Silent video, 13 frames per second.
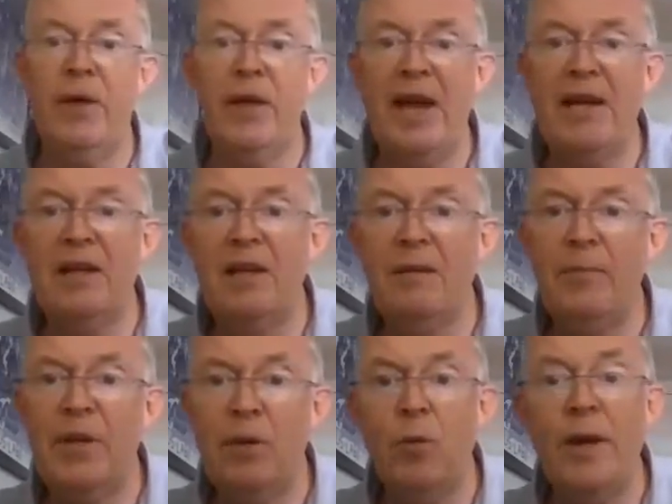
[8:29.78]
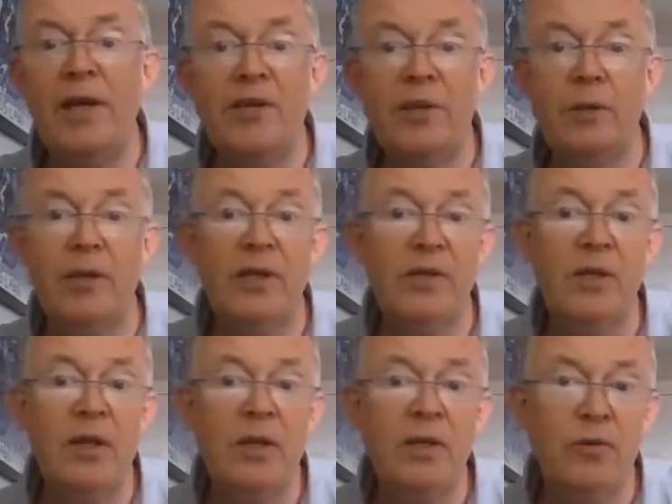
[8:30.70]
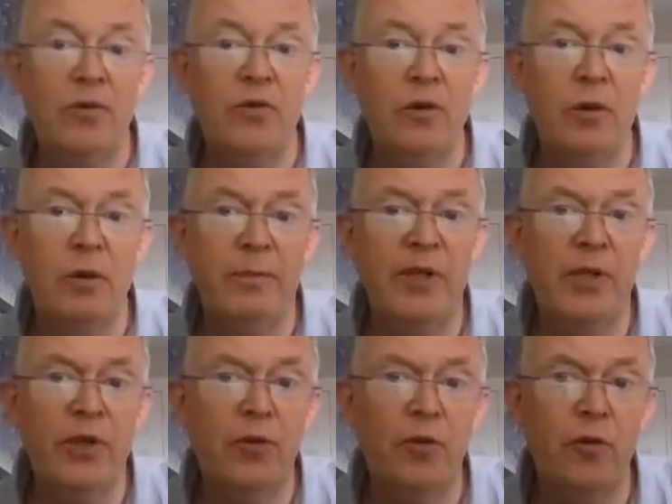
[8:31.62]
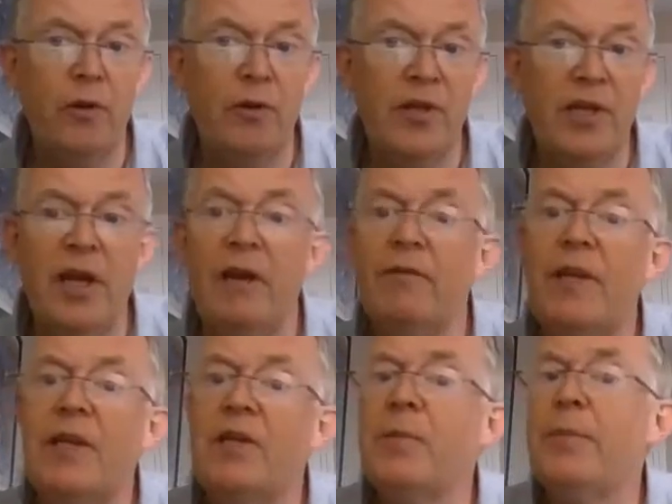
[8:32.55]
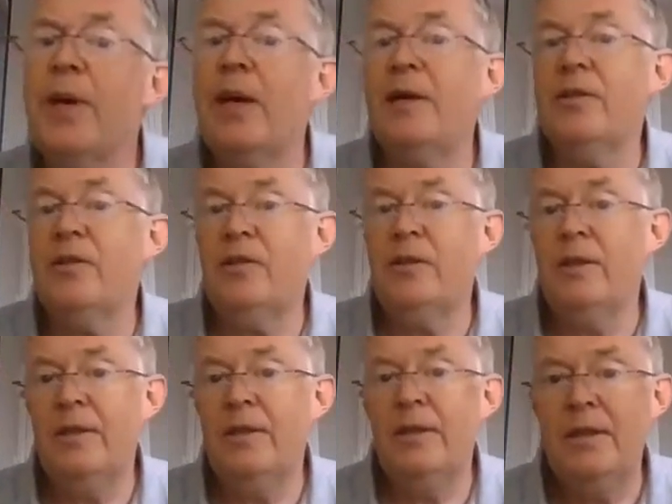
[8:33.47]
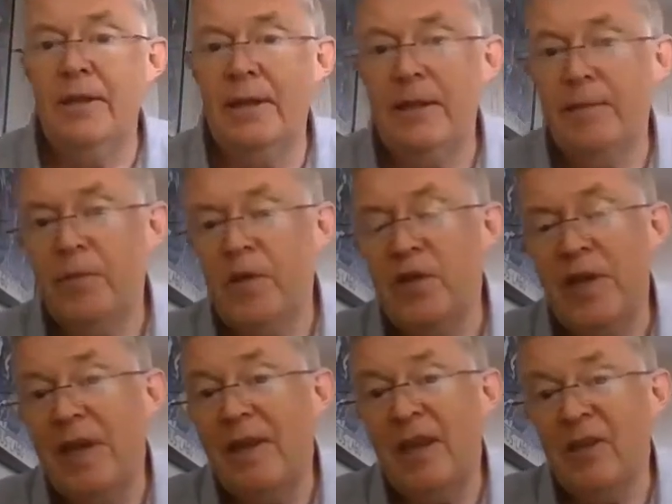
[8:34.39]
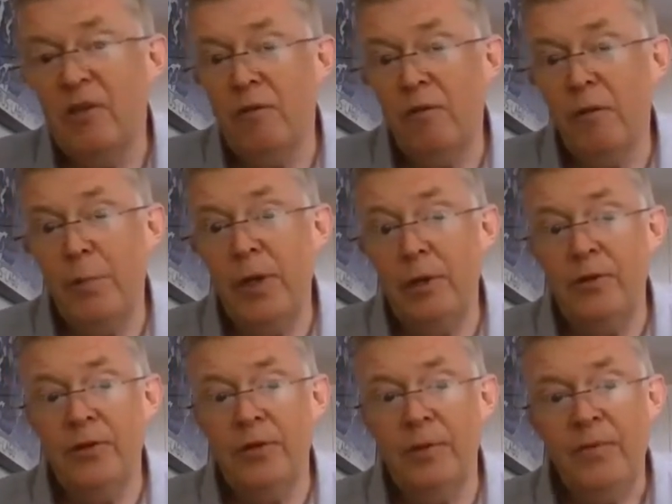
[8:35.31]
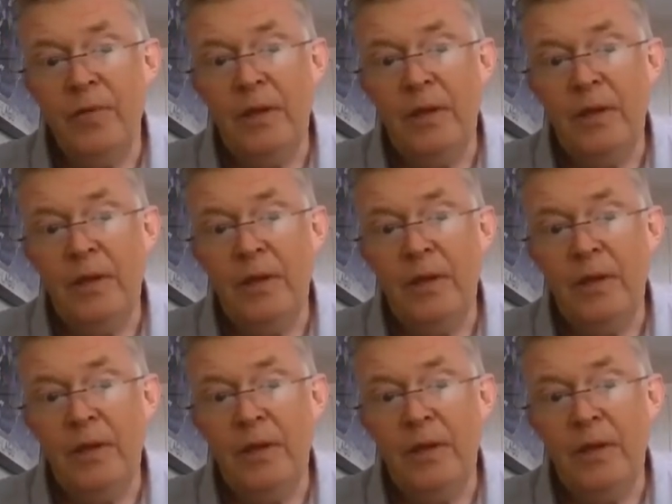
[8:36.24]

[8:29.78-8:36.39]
by adding a big weight to it. So it's got to be a strong TRV to pass, to take that sort of abuse.